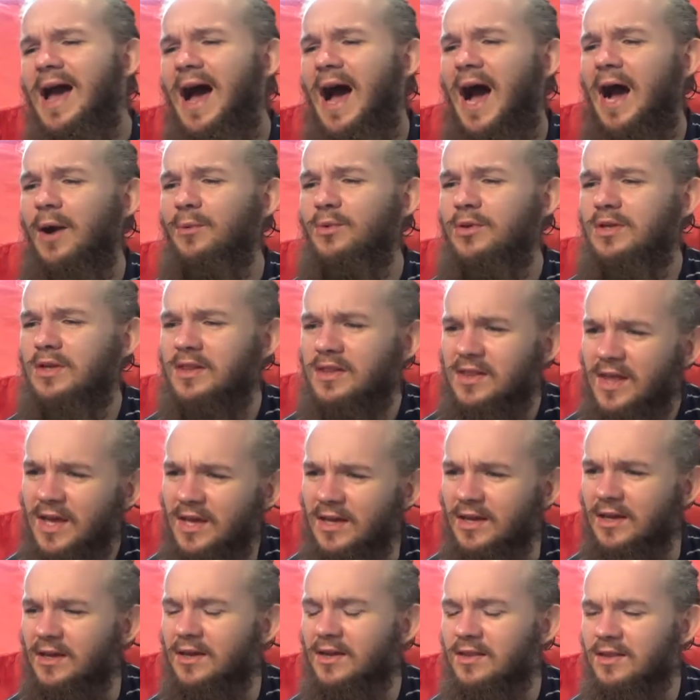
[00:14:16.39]
I would
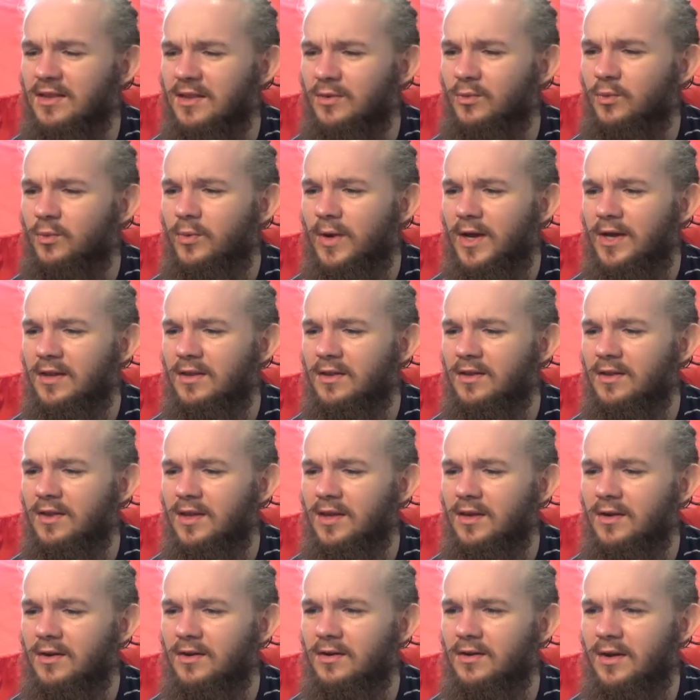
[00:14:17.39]
think that when
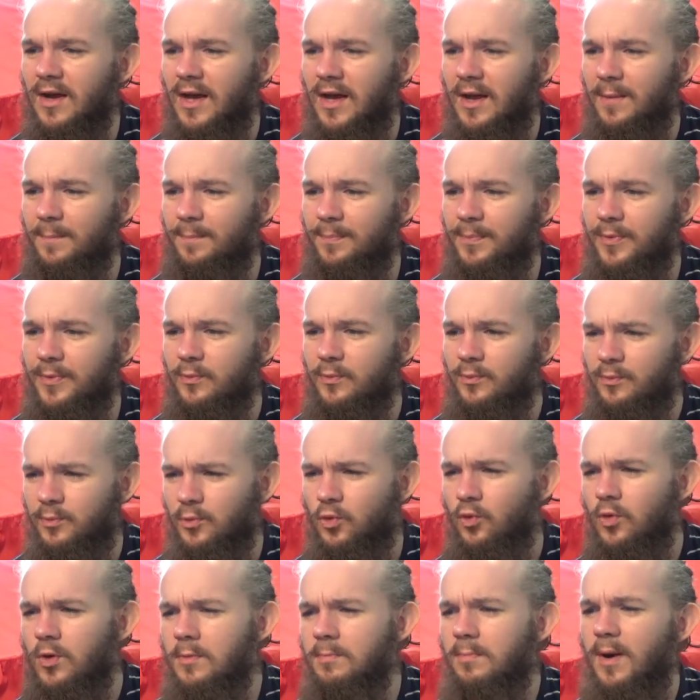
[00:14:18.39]
they're
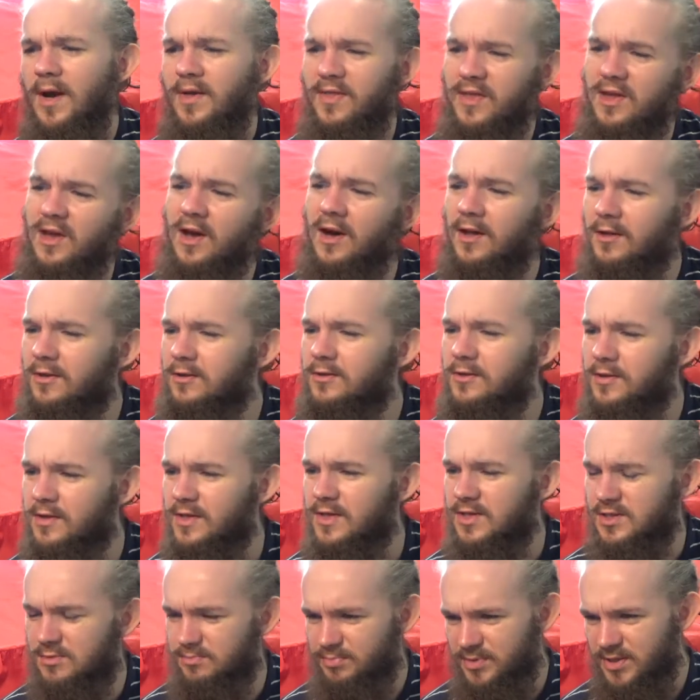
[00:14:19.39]
going by the colour of
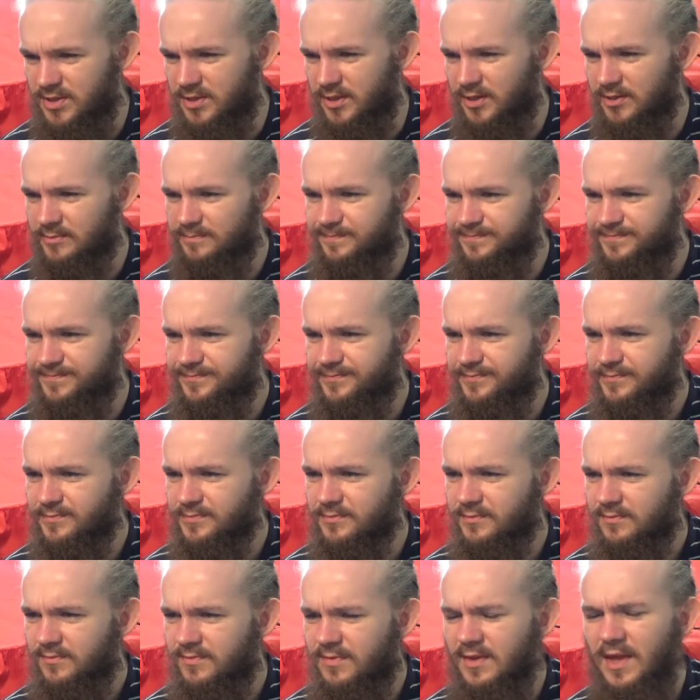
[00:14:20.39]
this beer,
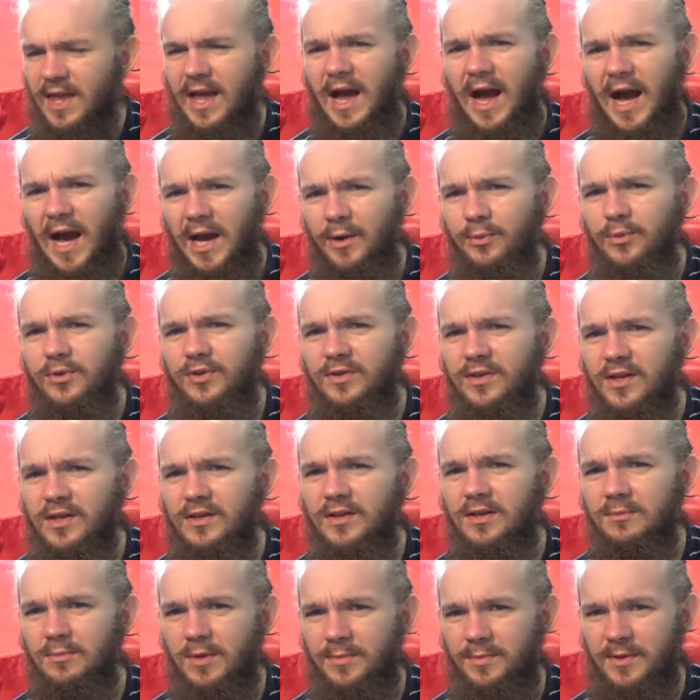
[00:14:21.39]
I would think
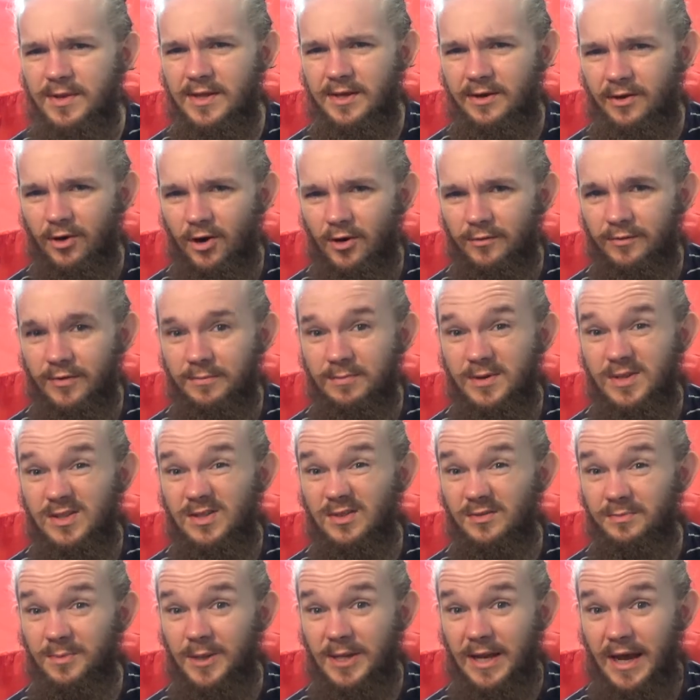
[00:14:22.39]
that maybe the coffee beans
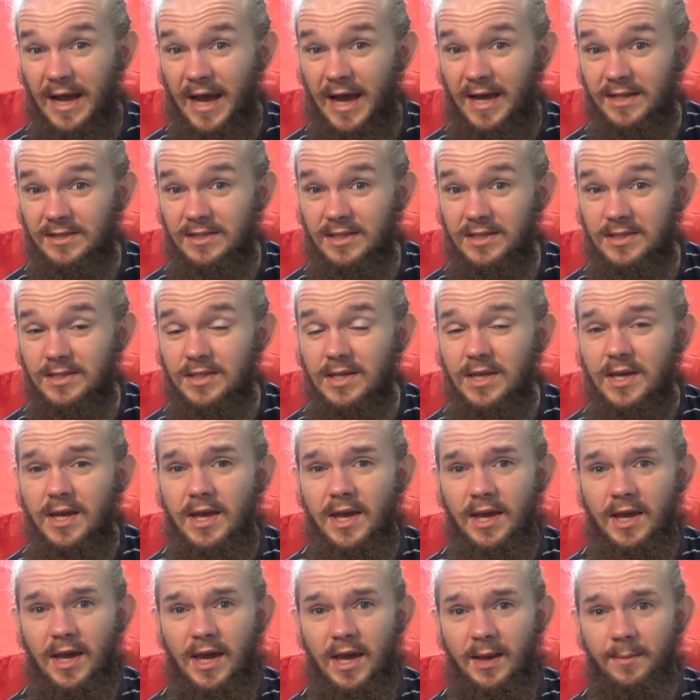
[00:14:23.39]
have been added
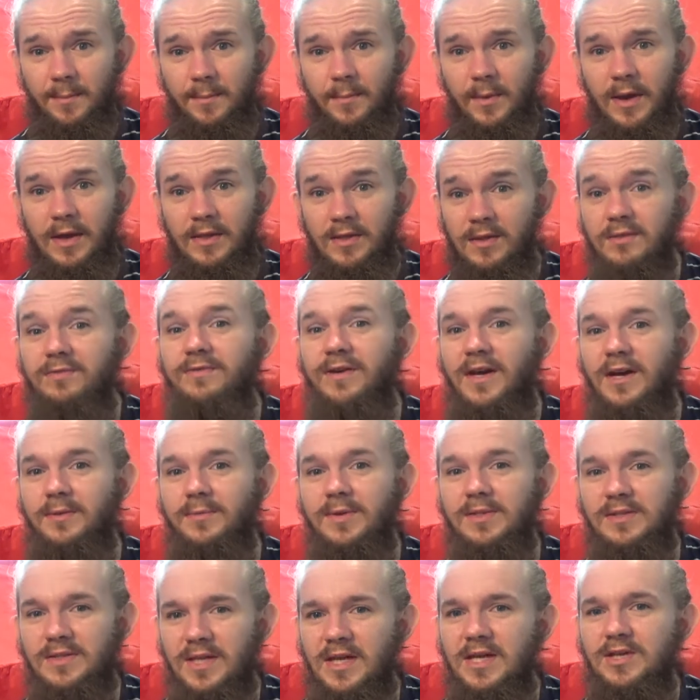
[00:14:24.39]
in the
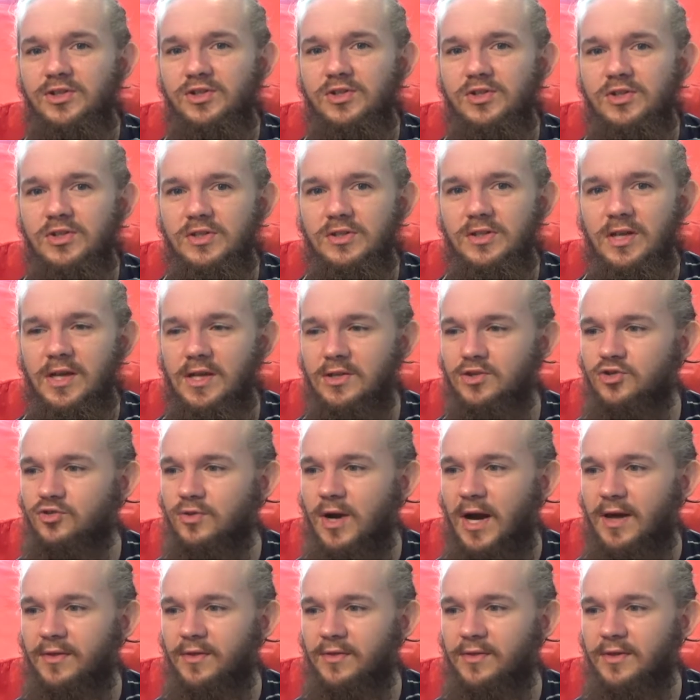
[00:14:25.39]
fermentation stage
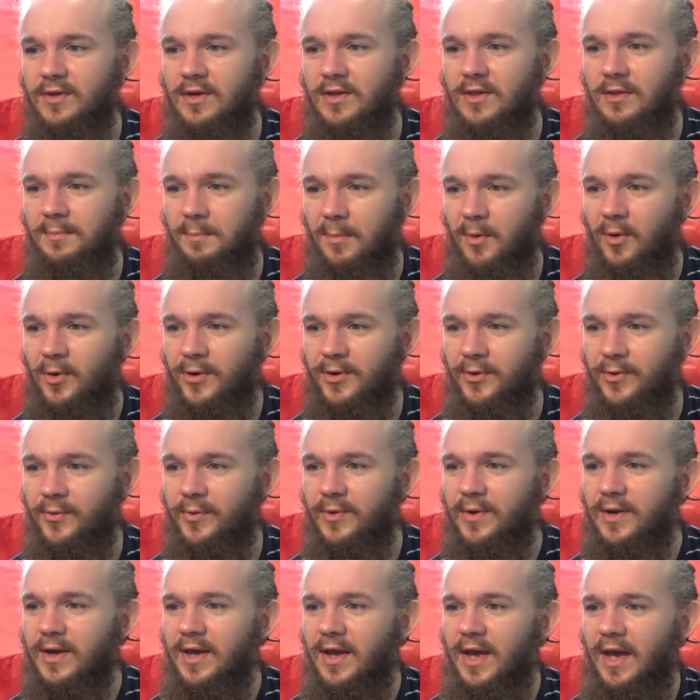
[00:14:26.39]
rather than in the boil.
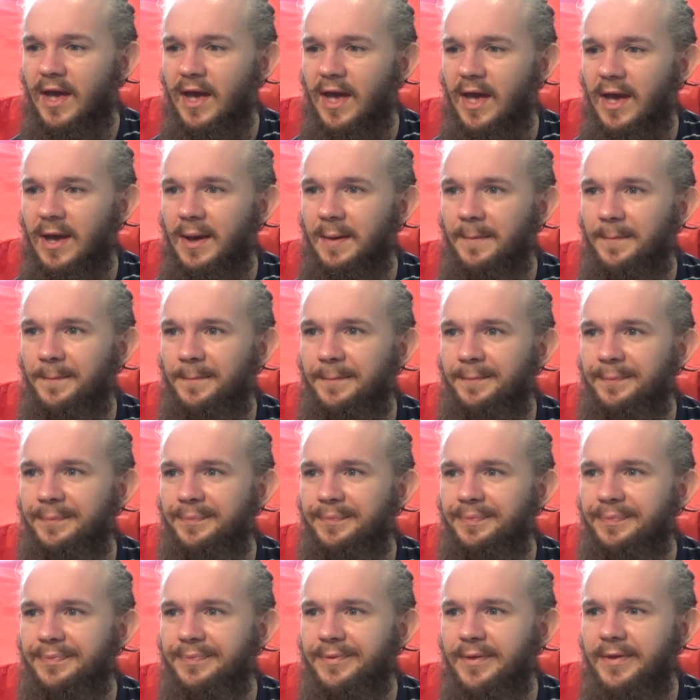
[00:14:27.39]
And
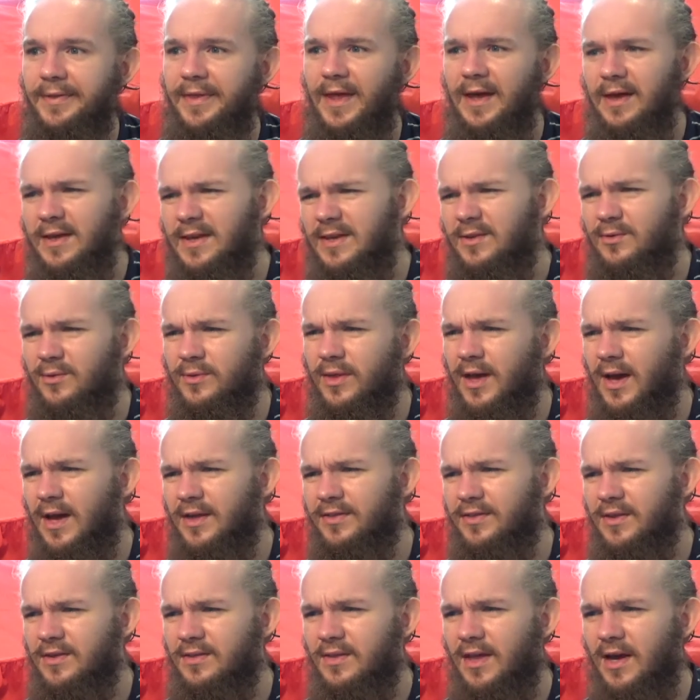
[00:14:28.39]
that, you know, that I
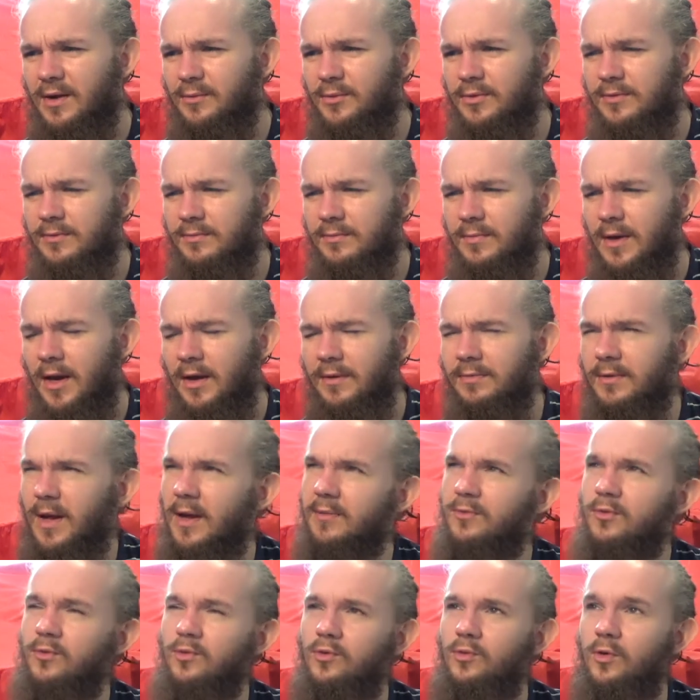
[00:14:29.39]
think that would, I
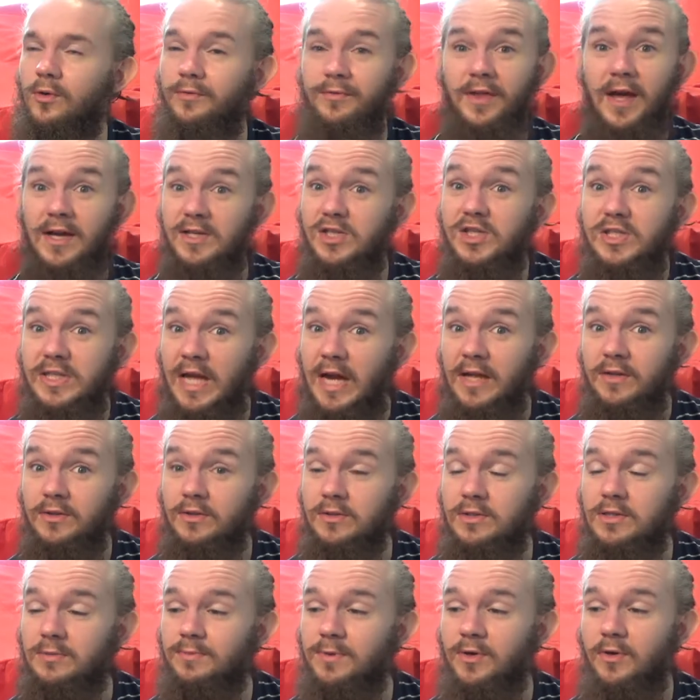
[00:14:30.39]
don't know if that's
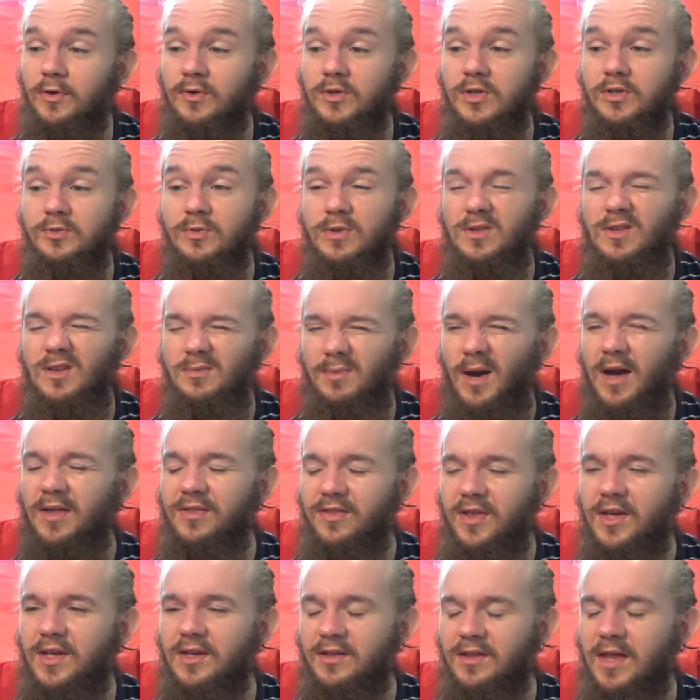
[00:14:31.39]
standard, to be honest with you, but I
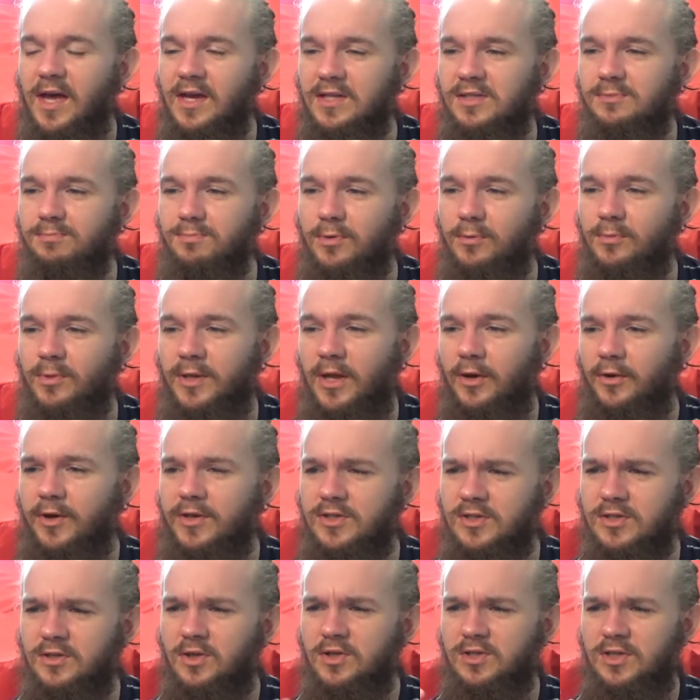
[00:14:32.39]
think that's probably how it
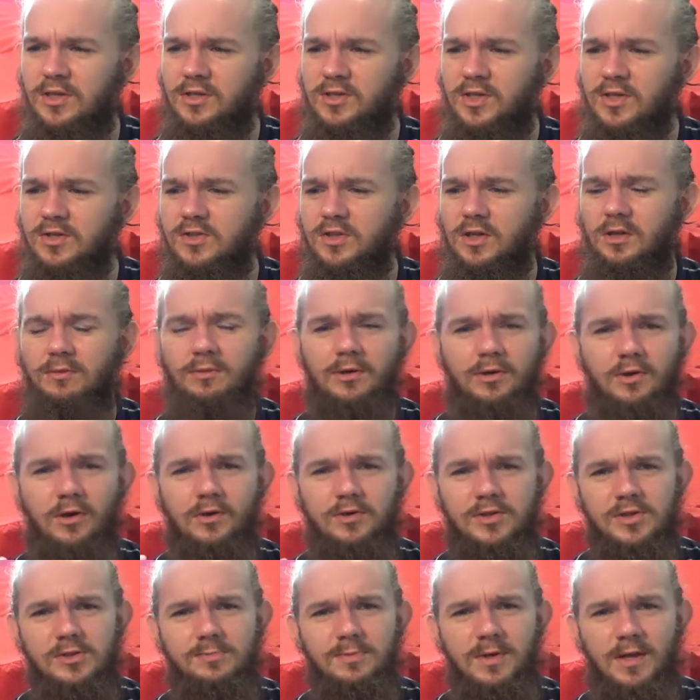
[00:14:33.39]
is, because it does come
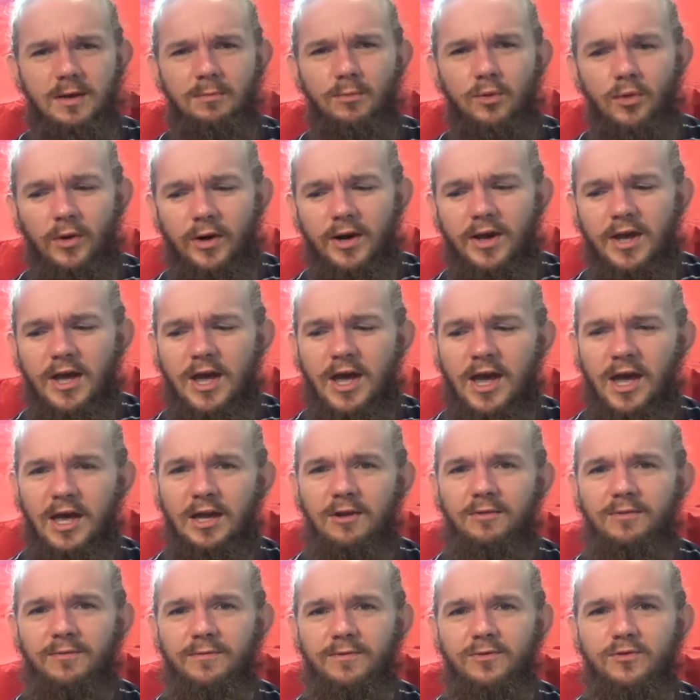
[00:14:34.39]
across as being a more
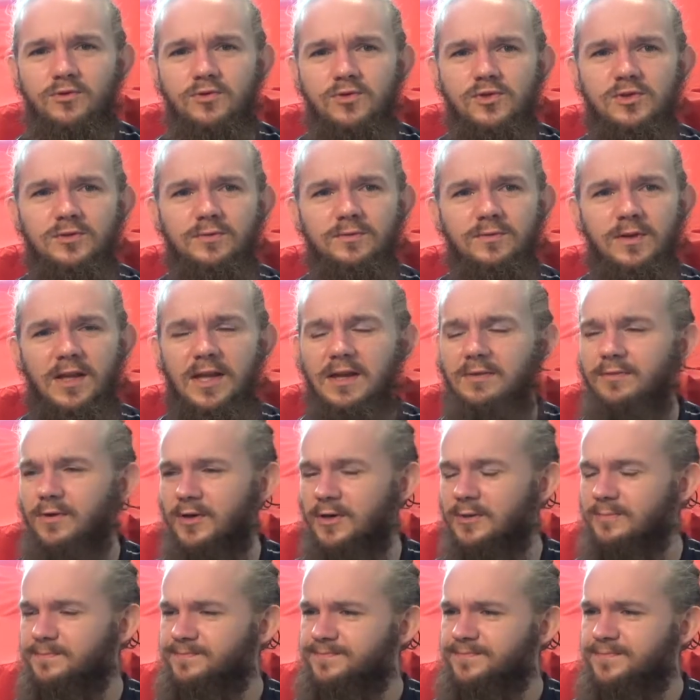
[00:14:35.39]
infused
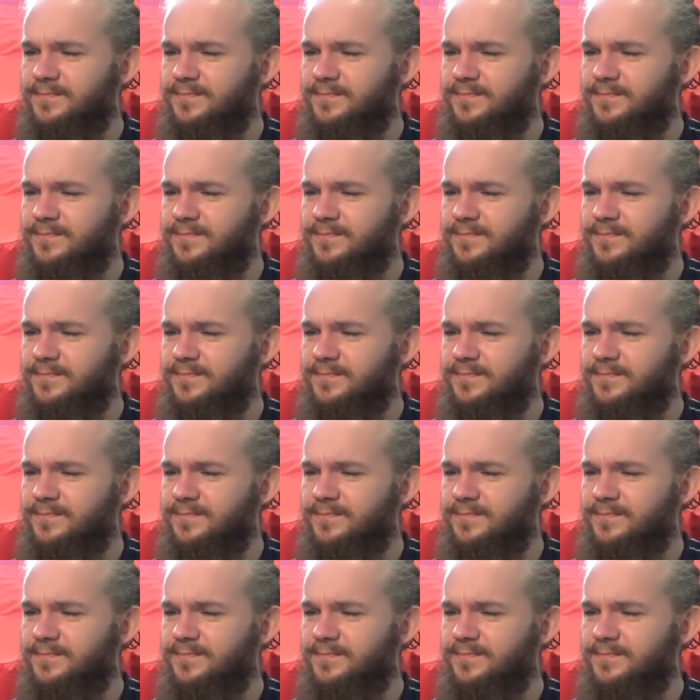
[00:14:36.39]
flavour.